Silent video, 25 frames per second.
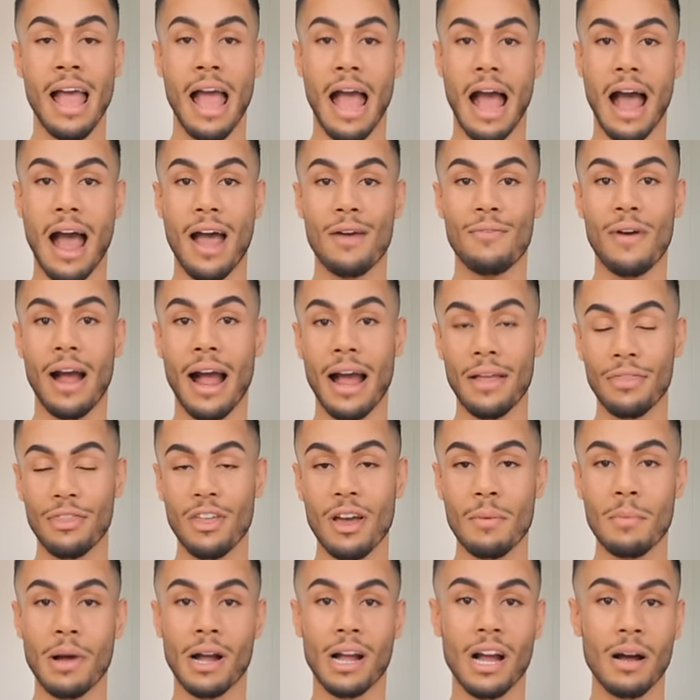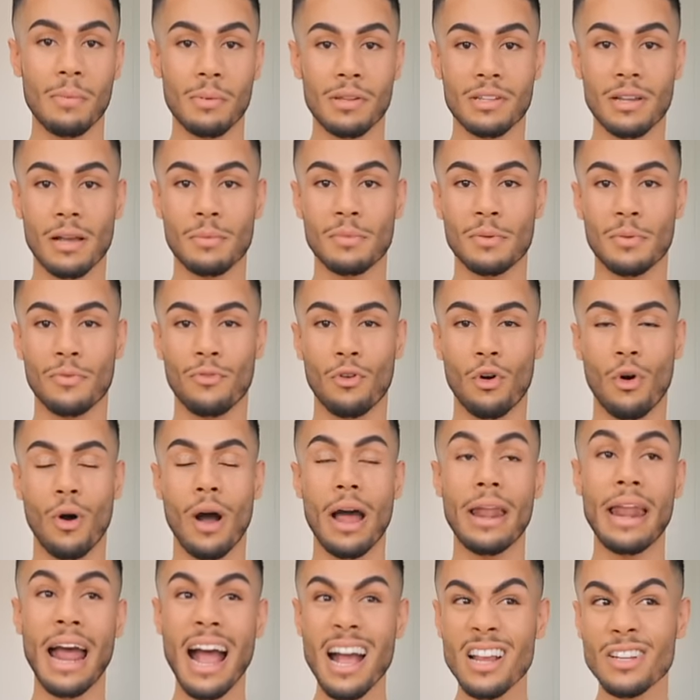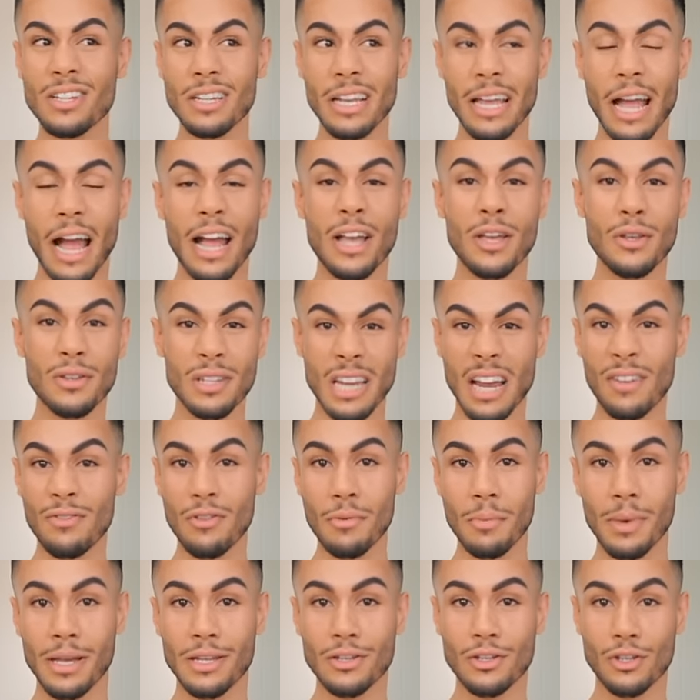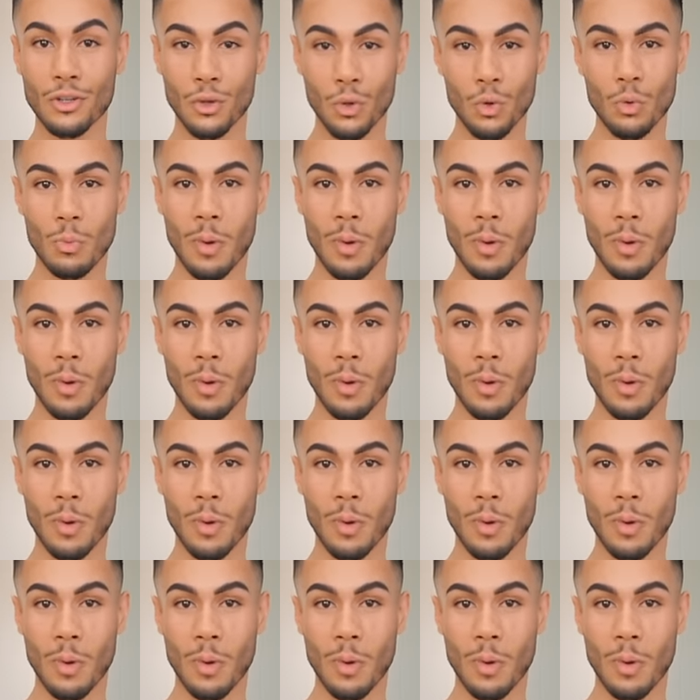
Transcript: I've had them a couple of times before, and actually I used to have them at school,